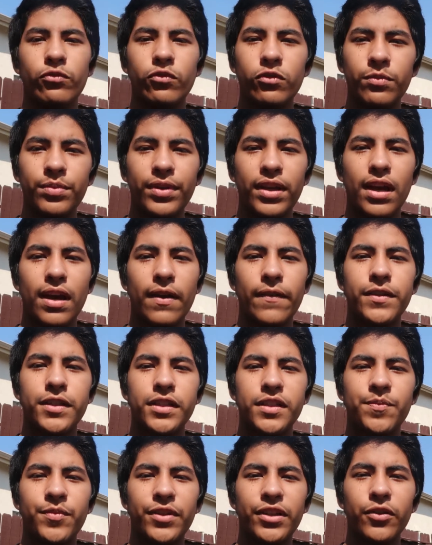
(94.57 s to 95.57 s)
We will be
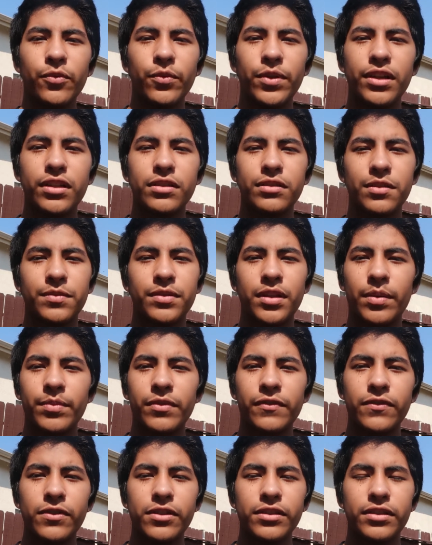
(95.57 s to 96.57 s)
having a spirit week on
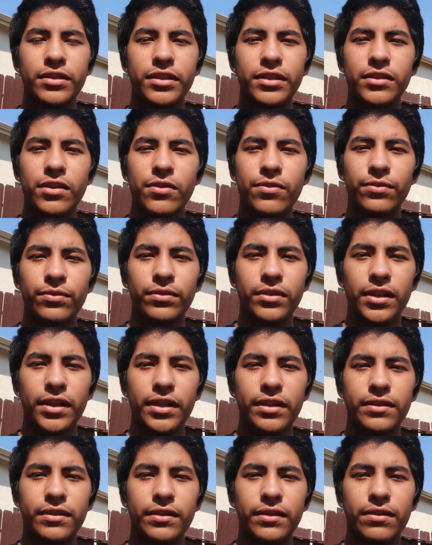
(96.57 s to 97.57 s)
September 14th through the
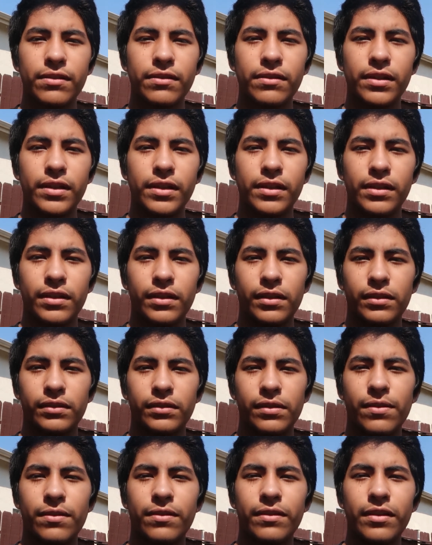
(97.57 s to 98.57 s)
18th.
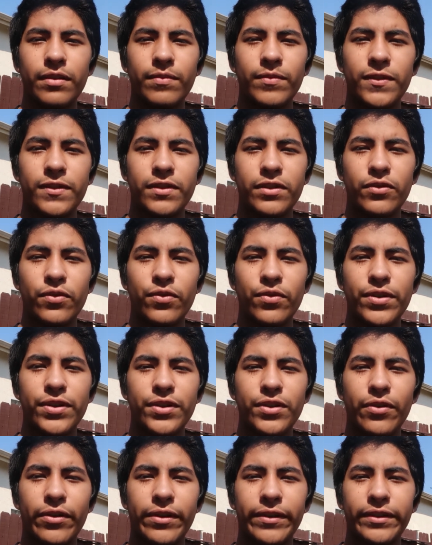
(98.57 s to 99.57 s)
The theme is
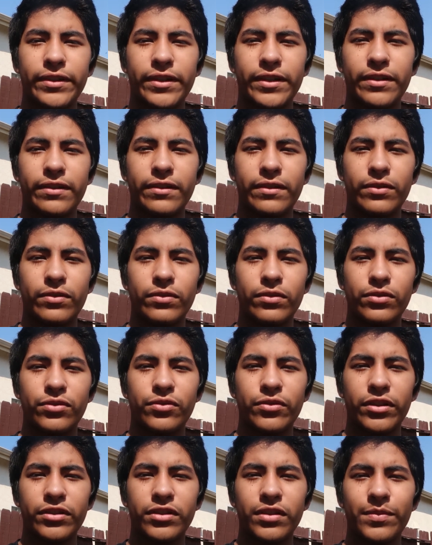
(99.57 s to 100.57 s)
Cougars Go Online. The
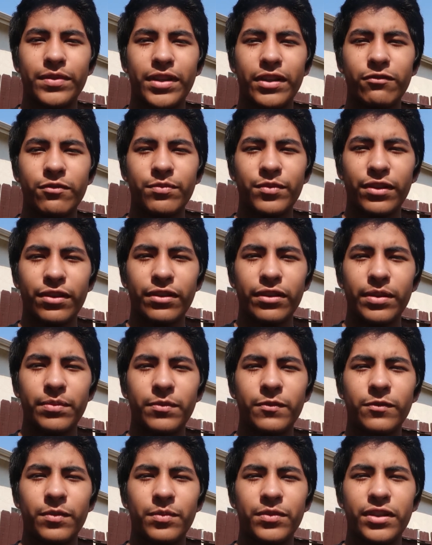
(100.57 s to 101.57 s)
dress up day will be
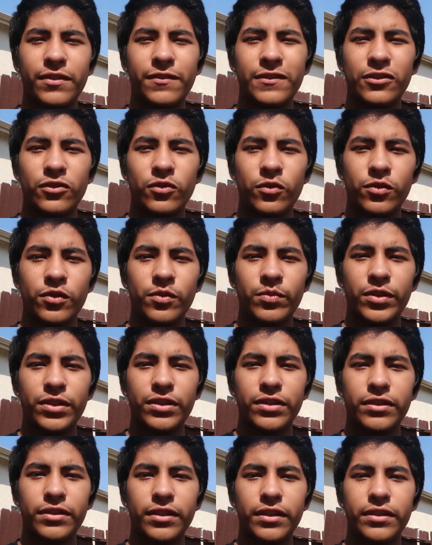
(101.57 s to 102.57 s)
themed from different social
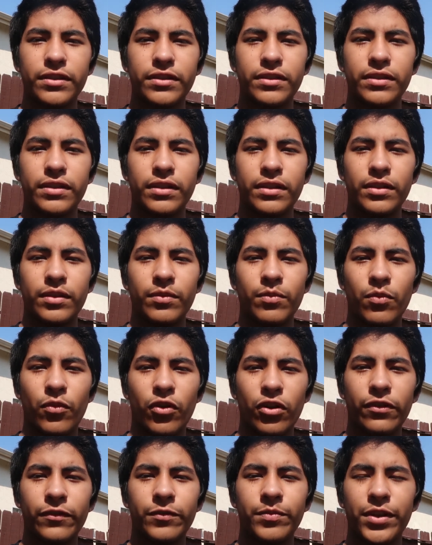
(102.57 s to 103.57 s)
media sites.
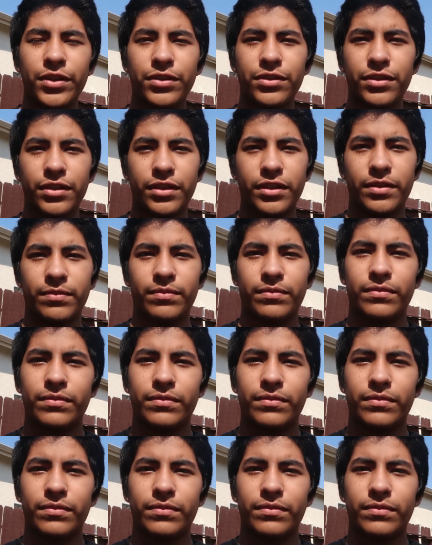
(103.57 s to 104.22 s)
More information to come.